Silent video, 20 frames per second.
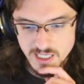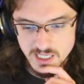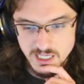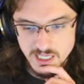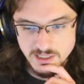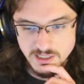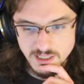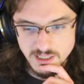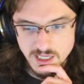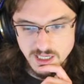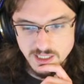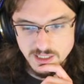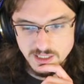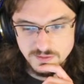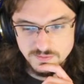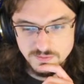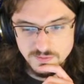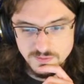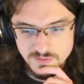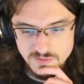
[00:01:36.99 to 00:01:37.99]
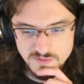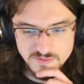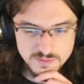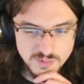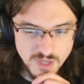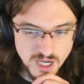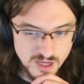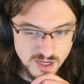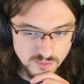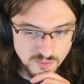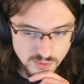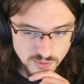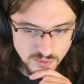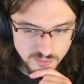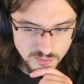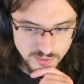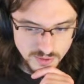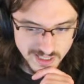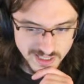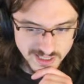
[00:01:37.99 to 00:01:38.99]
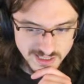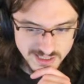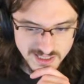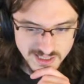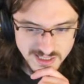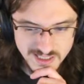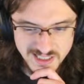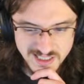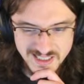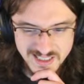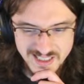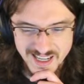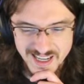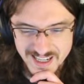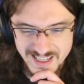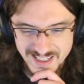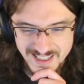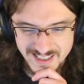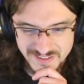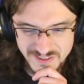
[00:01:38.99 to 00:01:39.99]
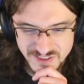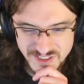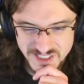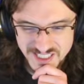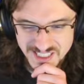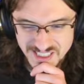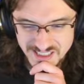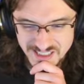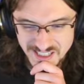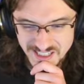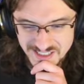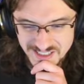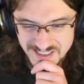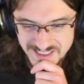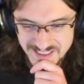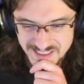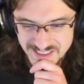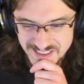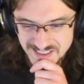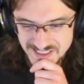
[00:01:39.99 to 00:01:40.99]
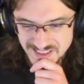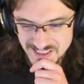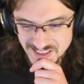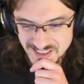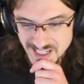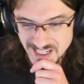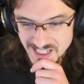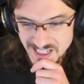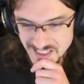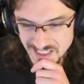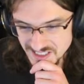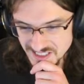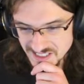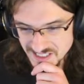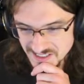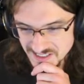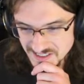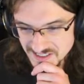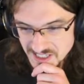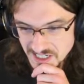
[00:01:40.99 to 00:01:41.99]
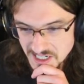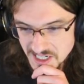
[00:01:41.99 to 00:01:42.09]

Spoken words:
I am perplexed that they really let this slide, you know?